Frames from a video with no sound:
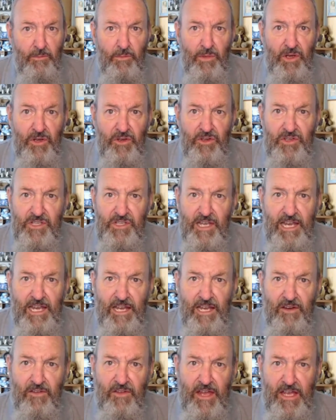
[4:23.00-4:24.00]
Because
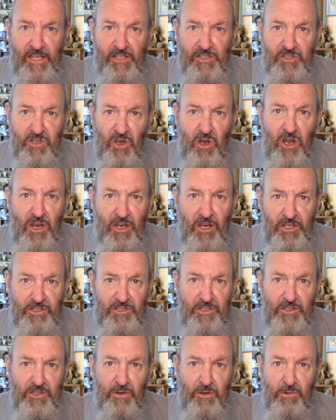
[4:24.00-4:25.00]
out of that
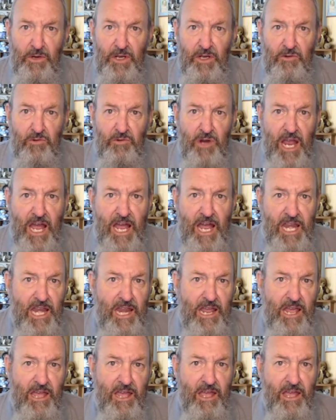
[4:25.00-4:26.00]
silence that we create
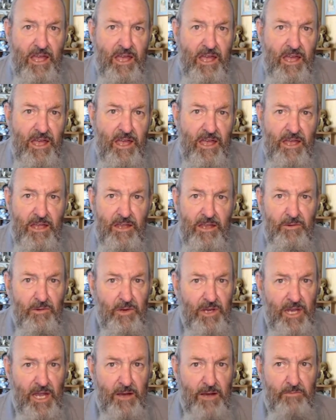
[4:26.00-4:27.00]

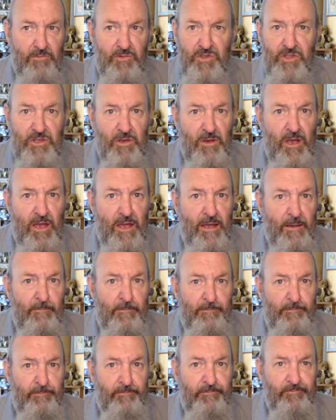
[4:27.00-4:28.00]
comes
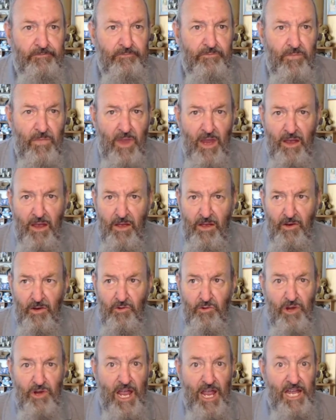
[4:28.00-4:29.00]

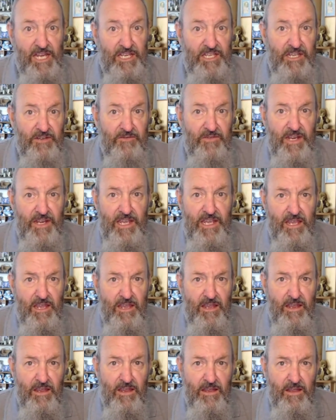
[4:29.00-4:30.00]
creativity,
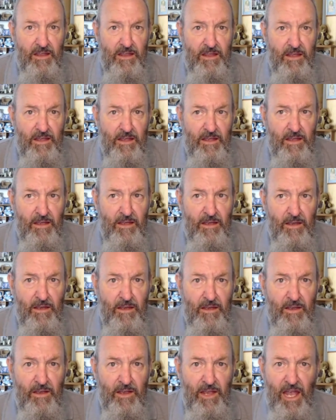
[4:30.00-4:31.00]

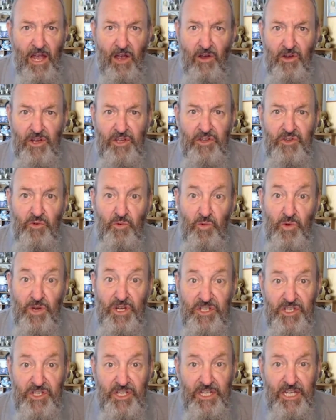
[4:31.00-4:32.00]
our
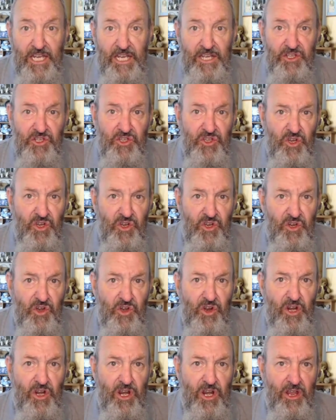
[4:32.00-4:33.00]
intuition gets turned
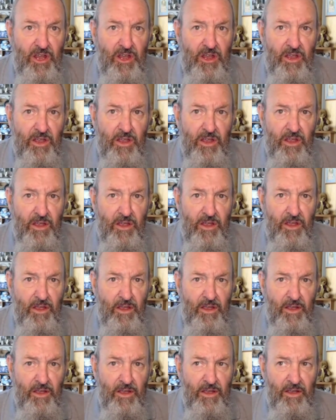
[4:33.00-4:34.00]
on,
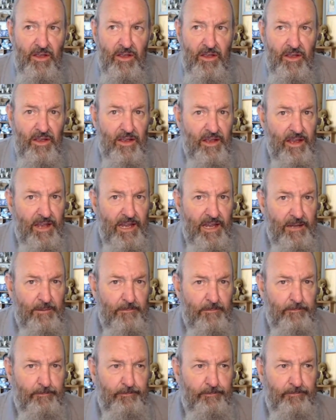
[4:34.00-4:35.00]
and